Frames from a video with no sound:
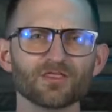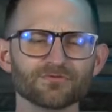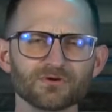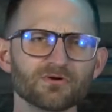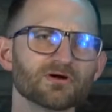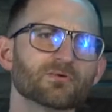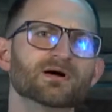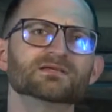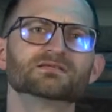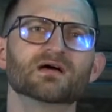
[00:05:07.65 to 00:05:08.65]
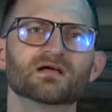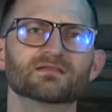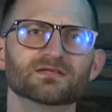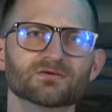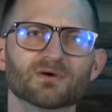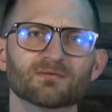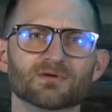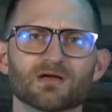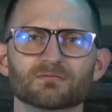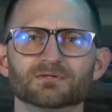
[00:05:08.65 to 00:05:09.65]
3 quick ways that you might
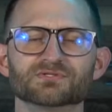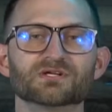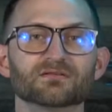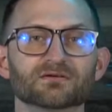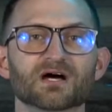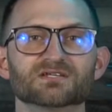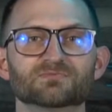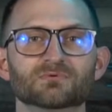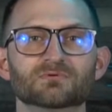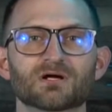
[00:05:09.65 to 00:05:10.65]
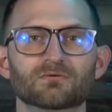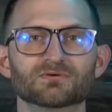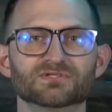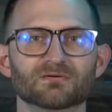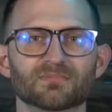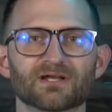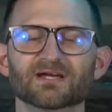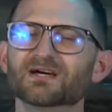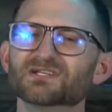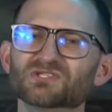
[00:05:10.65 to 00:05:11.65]
be able to share the gospel with somebody,
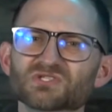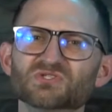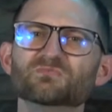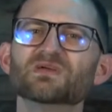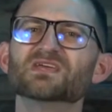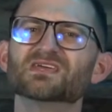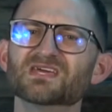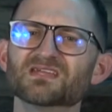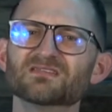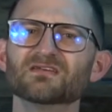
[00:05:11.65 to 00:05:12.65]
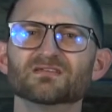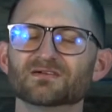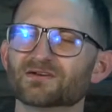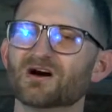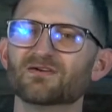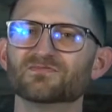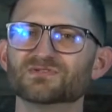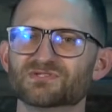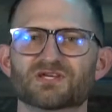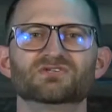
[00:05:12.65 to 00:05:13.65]
just to begin the
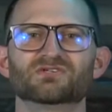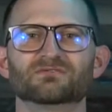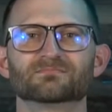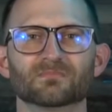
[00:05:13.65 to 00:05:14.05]
conversation.